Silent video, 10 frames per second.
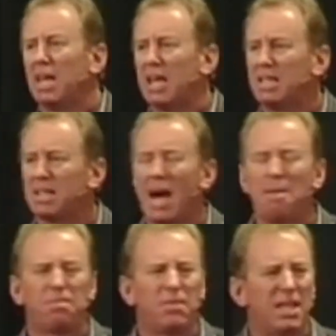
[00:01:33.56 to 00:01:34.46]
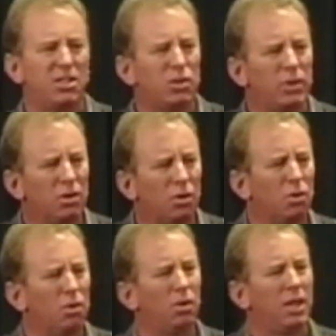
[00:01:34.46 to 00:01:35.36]
He's up there doing
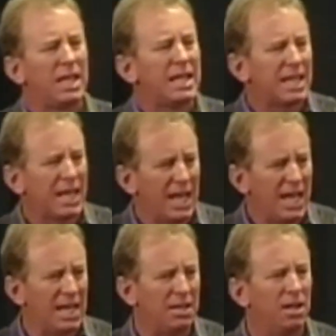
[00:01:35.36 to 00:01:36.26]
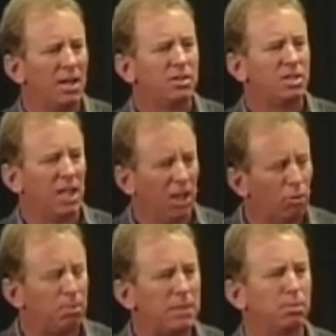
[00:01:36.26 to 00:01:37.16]
all he can to
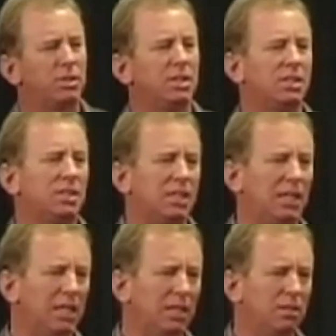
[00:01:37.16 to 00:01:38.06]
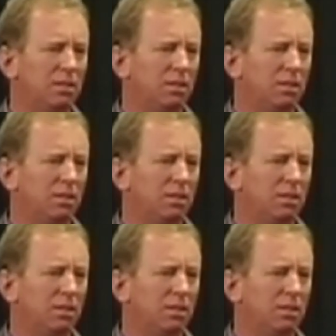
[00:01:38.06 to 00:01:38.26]
help people succeed.